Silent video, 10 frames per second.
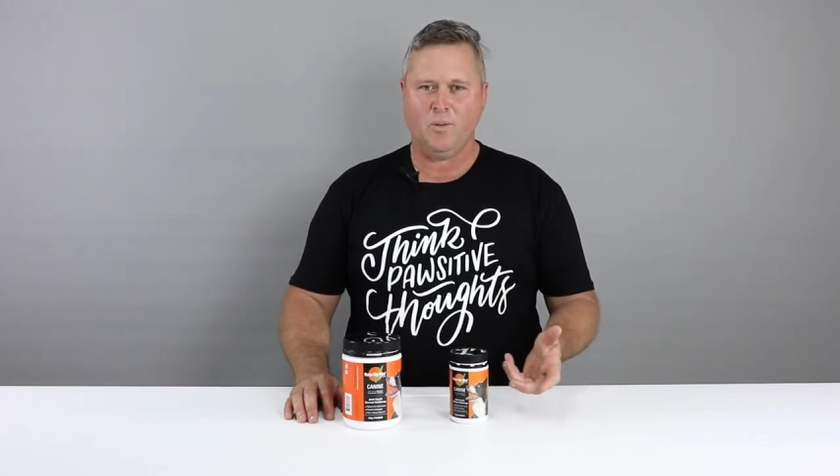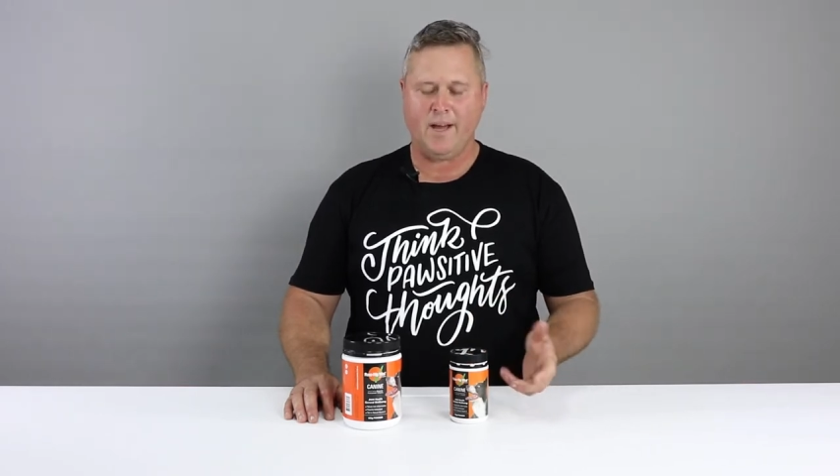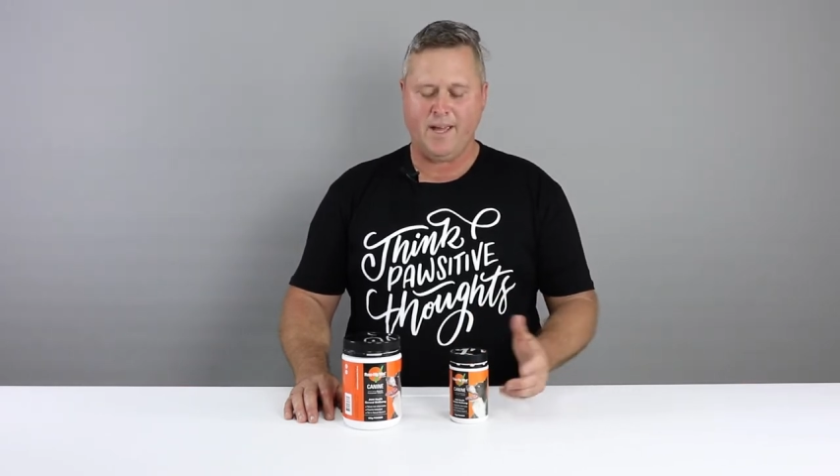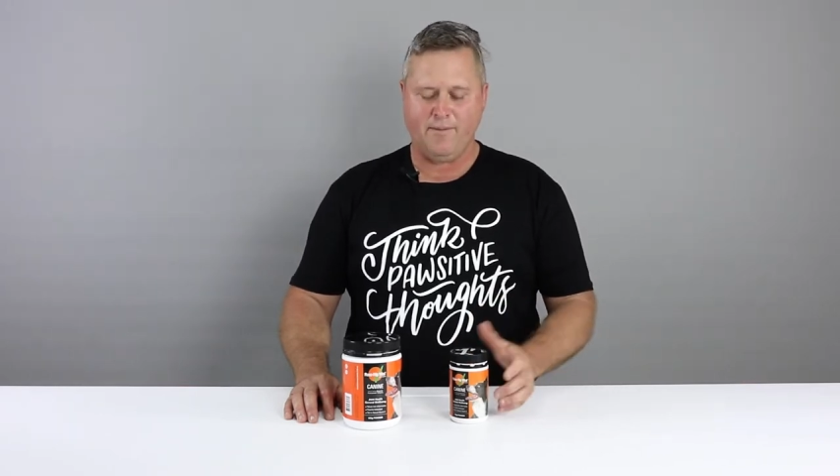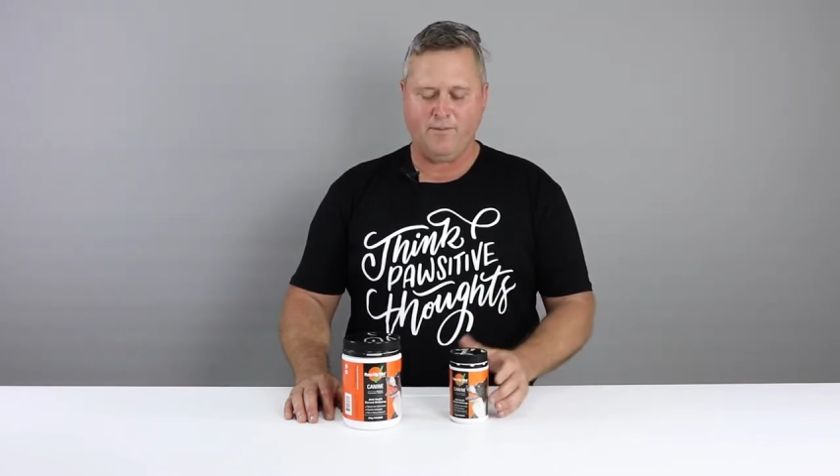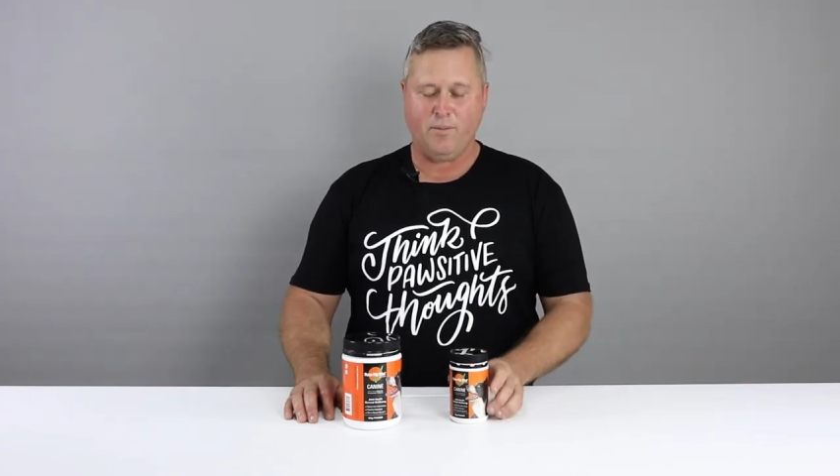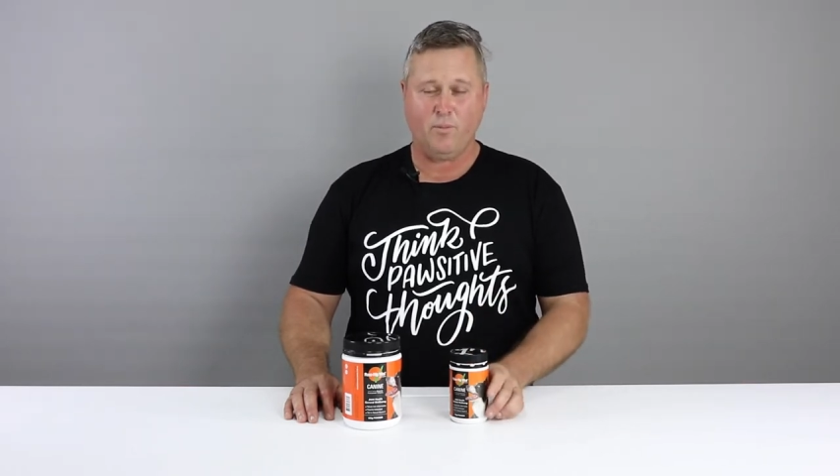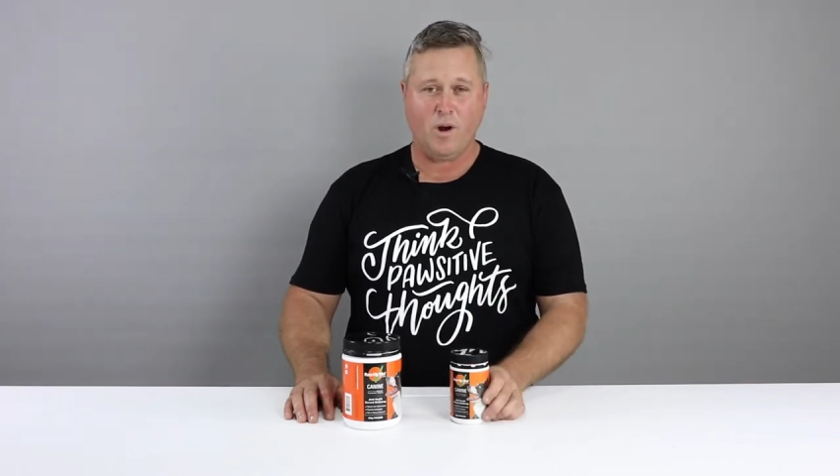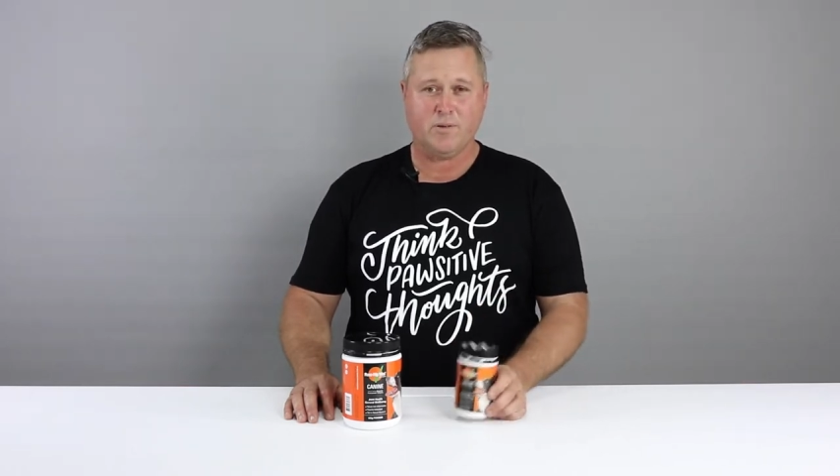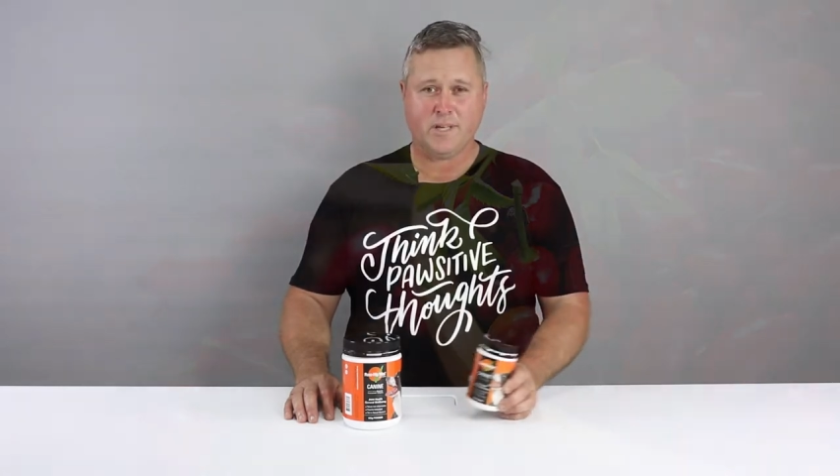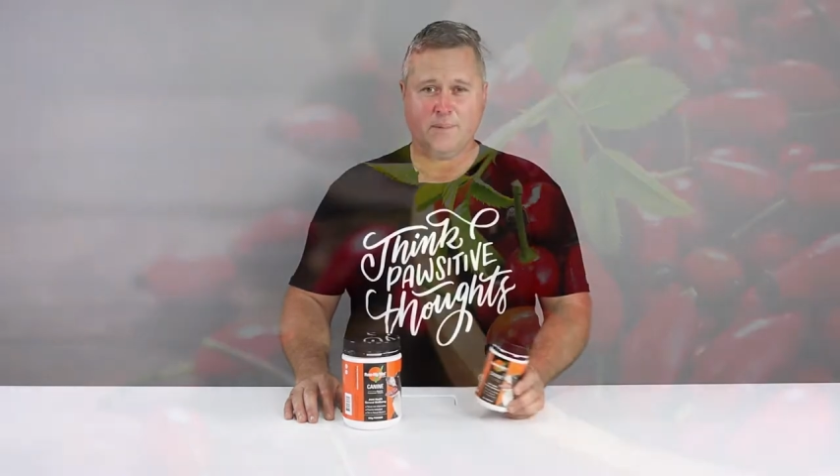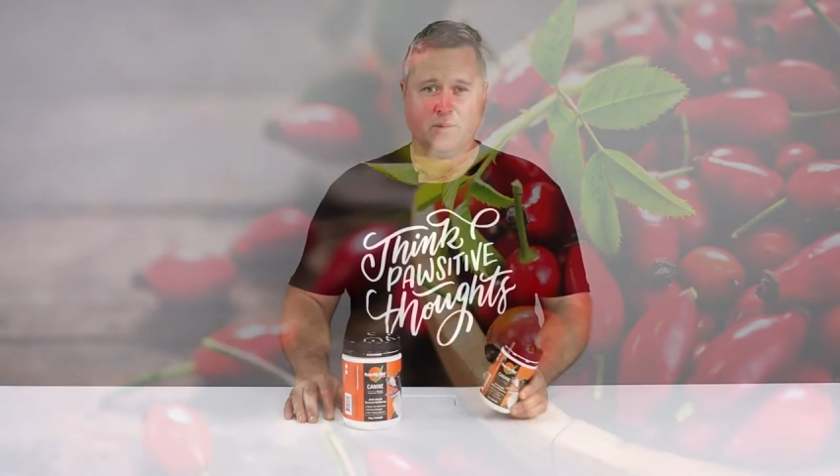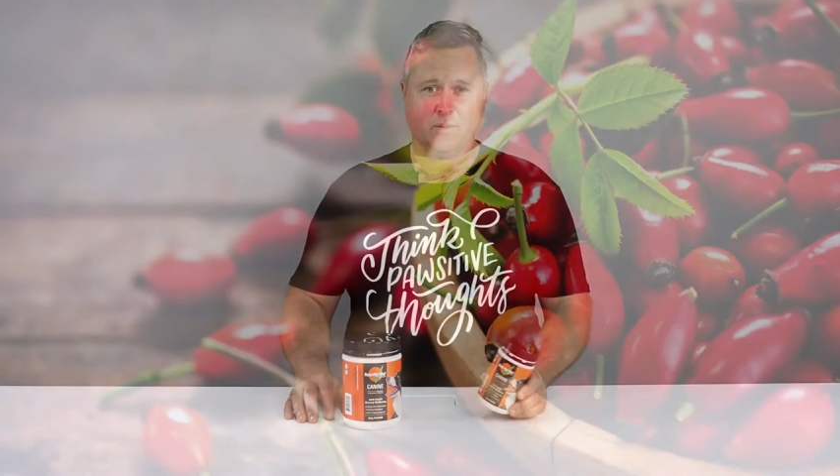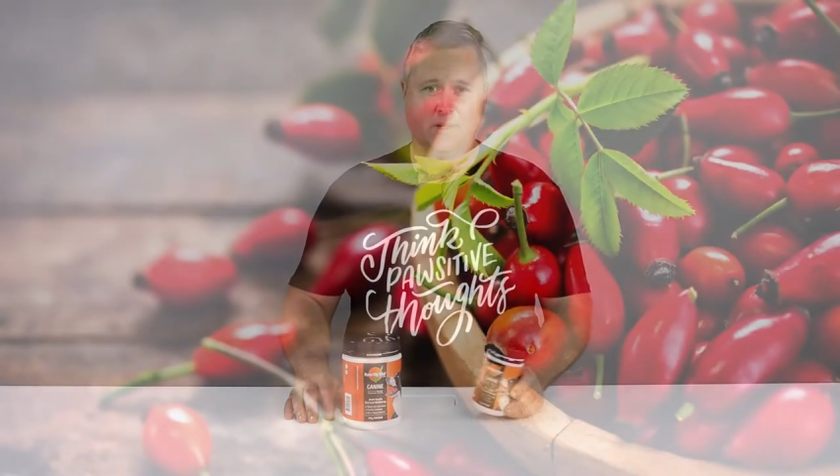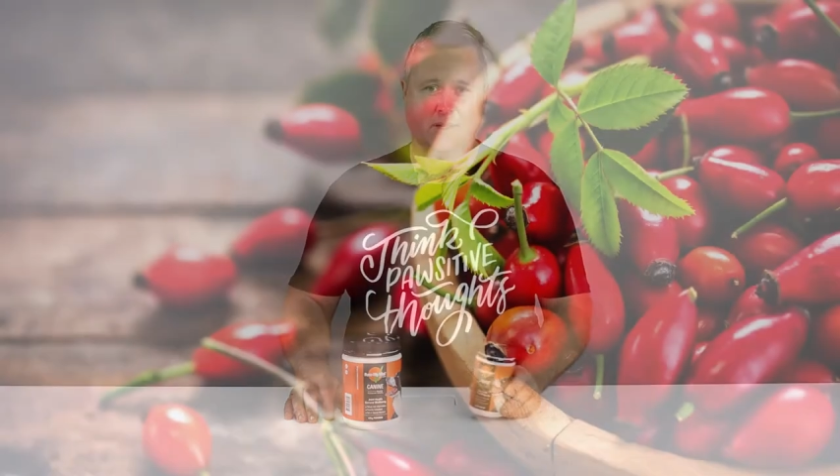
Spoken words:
way from rosehips, which